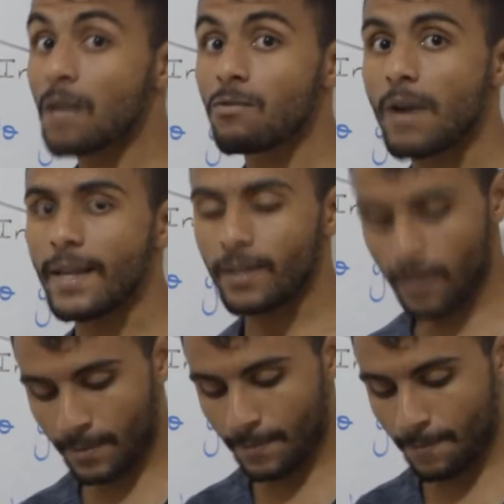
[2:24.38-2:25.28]
Great.
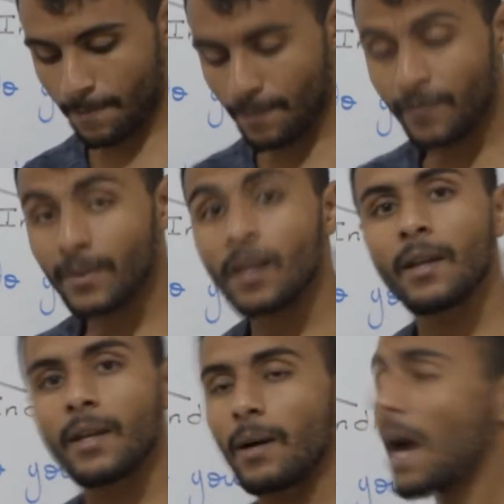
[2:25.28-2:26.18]

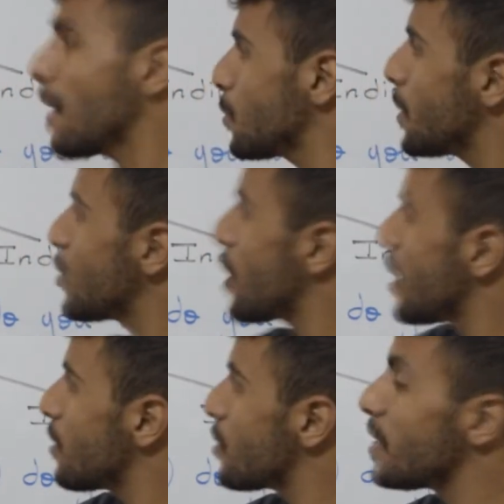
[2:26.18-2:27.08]
Now, how do we
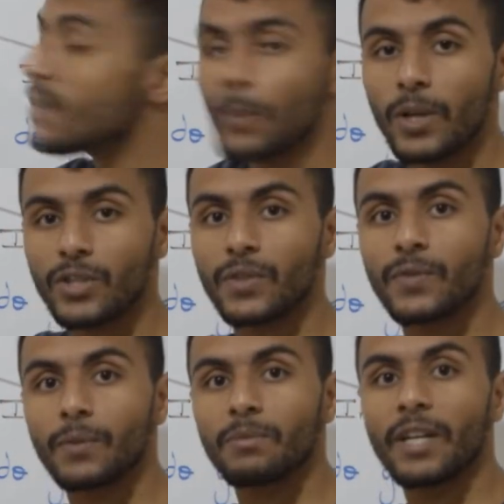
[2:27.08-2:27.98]
change these questions
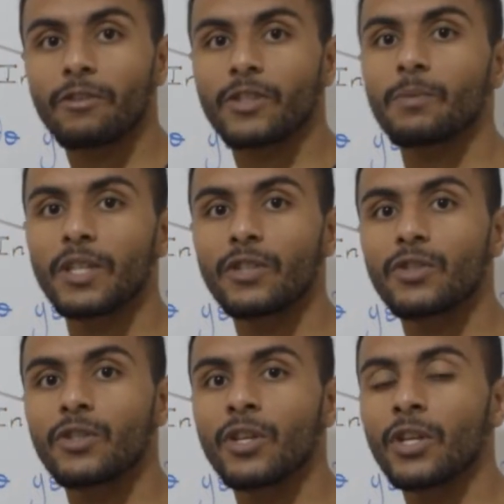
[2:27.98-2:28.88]
from direct
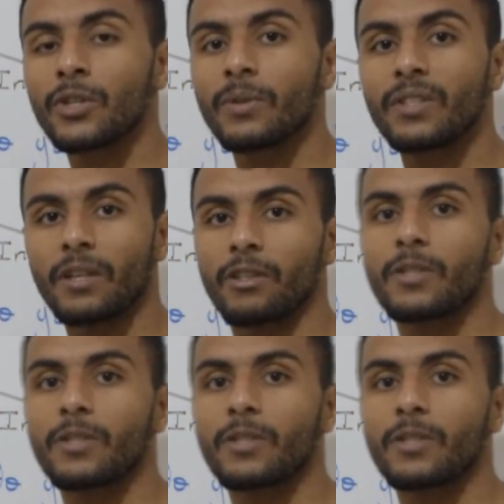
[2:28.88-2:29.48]
speech to indirect